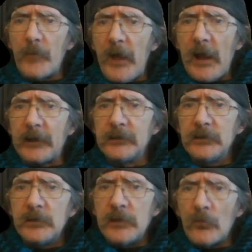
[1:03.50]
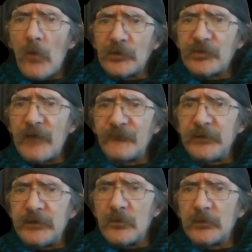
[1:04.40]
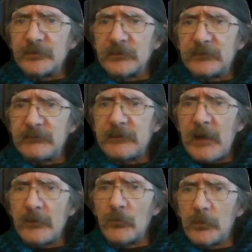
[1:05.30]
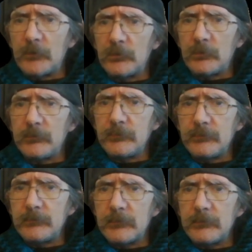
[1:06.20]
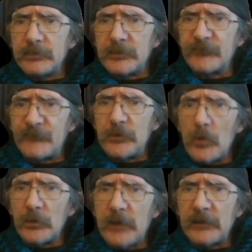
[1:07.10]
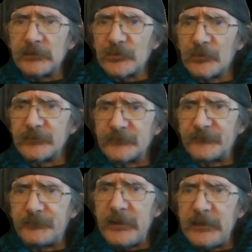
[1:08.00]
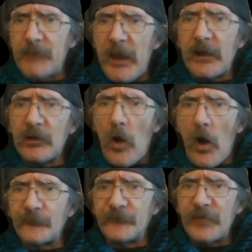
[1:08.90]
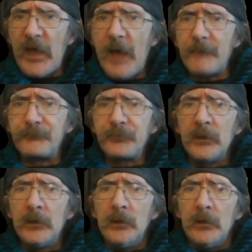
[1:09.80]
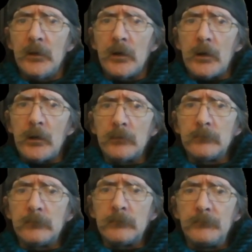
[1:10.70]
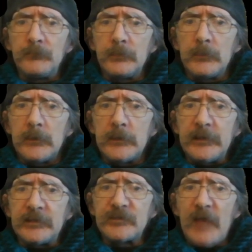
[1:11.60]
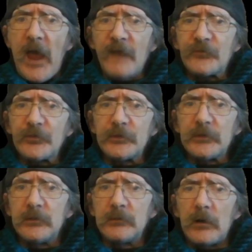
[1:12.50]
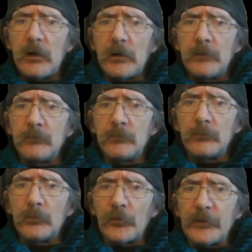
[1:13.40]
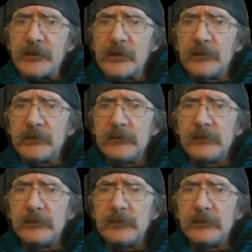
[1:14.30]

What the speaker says: back and watch that video because it kind of will. This video will kind of sort of piggyback off of that. Um, it's after Morita